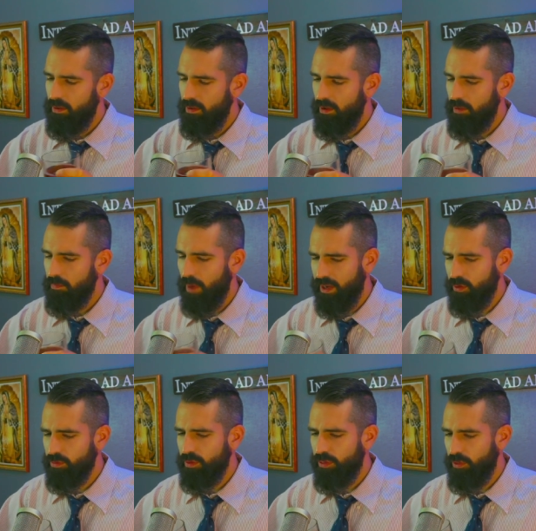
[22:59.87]
and Michael
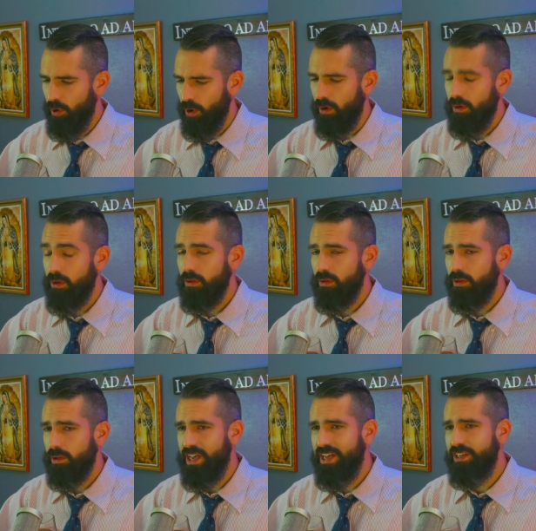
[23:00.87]
III
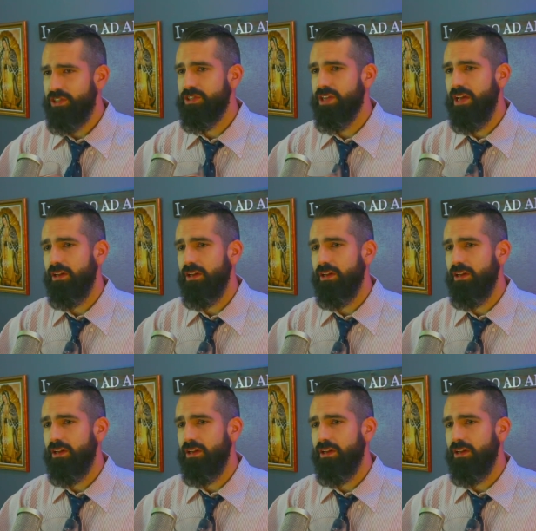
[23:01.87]
each sent